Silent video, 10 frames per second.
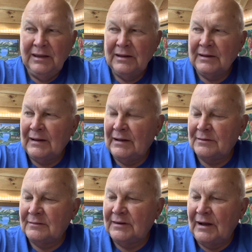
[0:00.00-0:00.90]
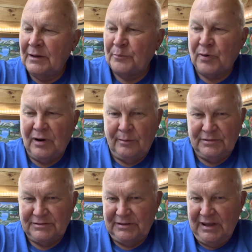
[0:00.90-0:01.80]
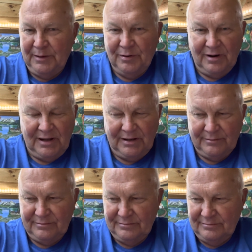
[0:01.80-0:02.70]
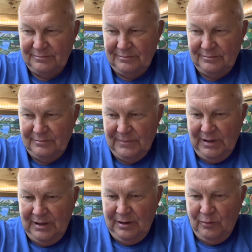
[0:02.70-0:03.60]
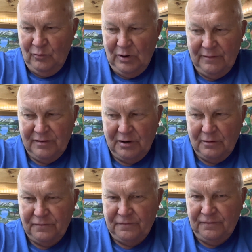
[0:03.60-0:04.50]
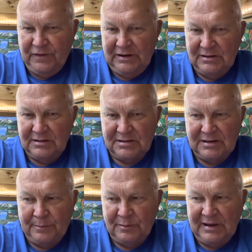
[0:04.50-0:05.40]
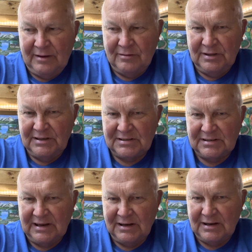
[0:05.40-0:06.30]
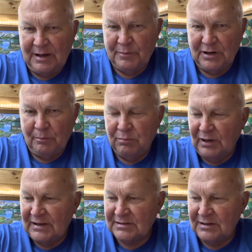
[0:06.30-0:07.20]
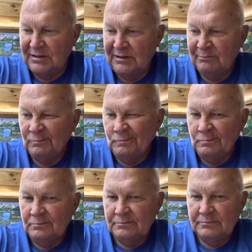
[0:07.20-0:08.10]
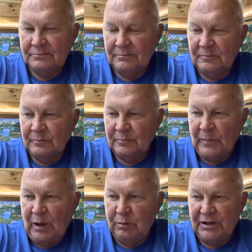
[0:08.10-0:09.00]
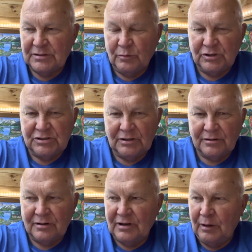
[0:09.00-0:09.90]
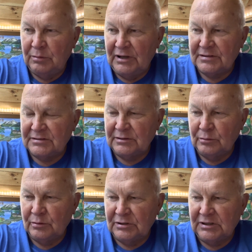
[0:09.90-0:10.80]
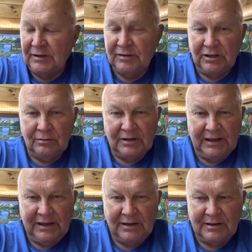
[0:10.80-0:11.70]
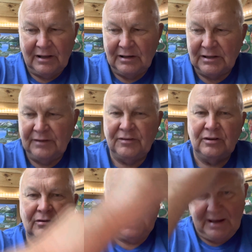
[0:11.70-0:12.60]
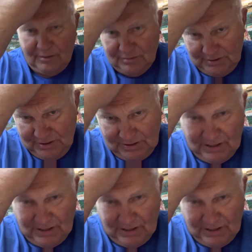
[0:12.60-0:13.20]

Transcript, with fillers: God, God promised Abraham, wherever your feet step down in this sand, I'm going to bless it. I'll bless it with children. I'll bless you with giving you land. I'll give you houses.